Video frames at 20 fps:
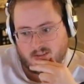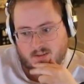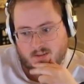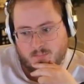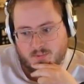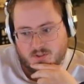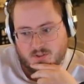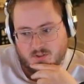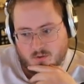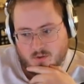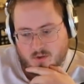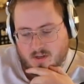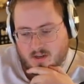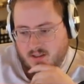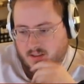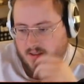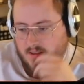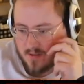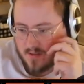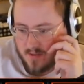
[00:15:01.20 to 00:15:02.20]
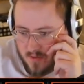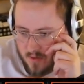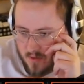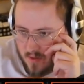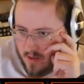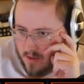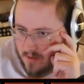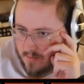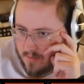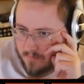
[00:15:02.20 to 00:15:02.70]
Limp suited, I think, is
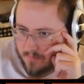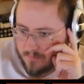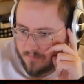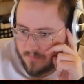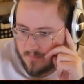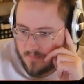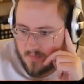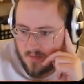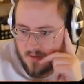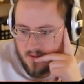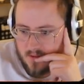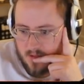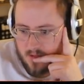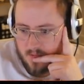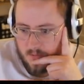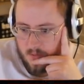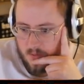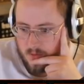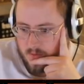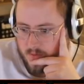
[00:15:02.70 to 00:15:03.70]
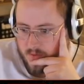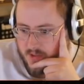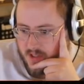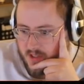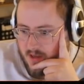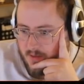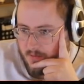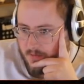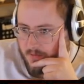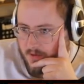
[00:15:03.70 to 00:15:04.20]
okay. And then fold to a
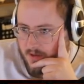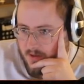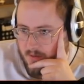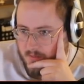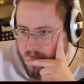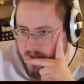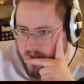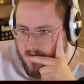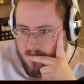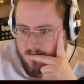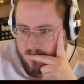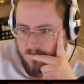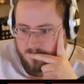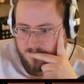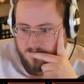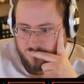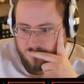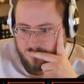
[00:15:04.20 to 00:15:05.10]
jam if it comes in.